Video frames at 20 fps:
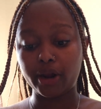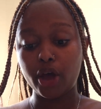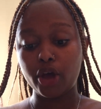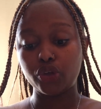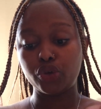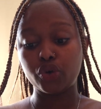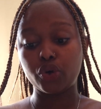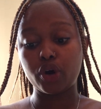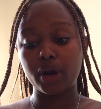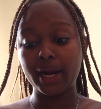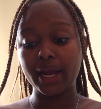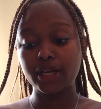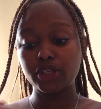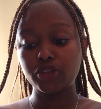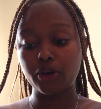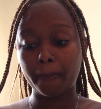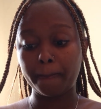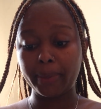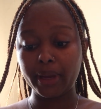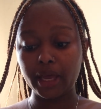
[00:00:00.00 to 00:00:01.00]
you collect
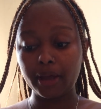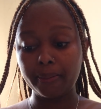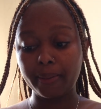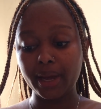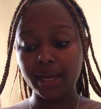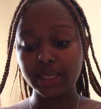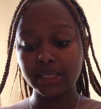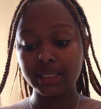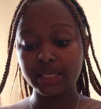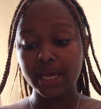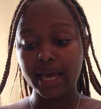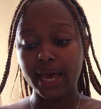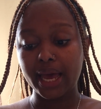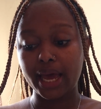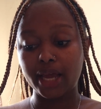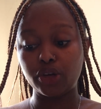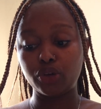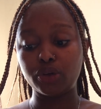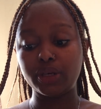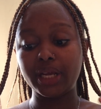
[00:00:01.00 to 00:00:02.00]
your payment
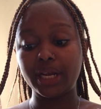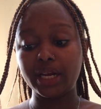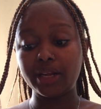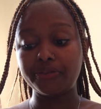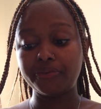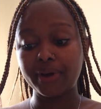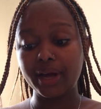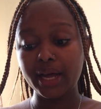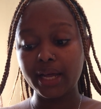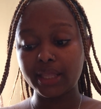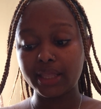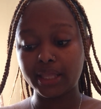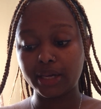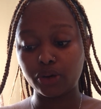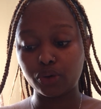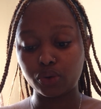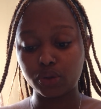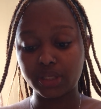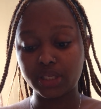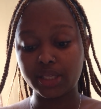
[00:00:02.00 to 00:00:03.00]
and you deliver the
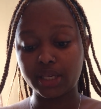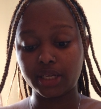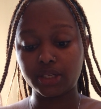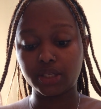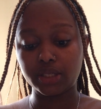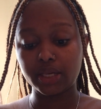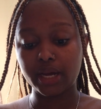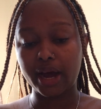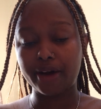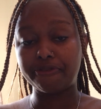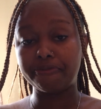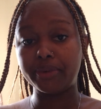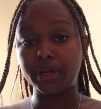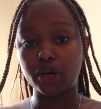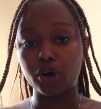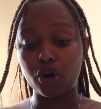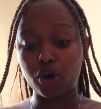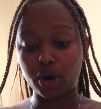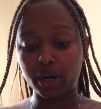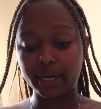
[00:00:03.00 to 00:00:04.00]
goods that have been
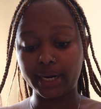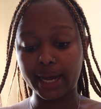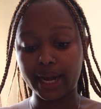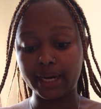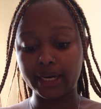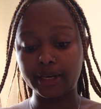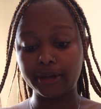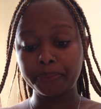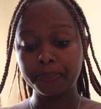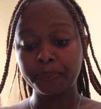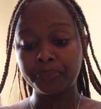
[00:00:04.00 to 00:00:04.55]
ordered.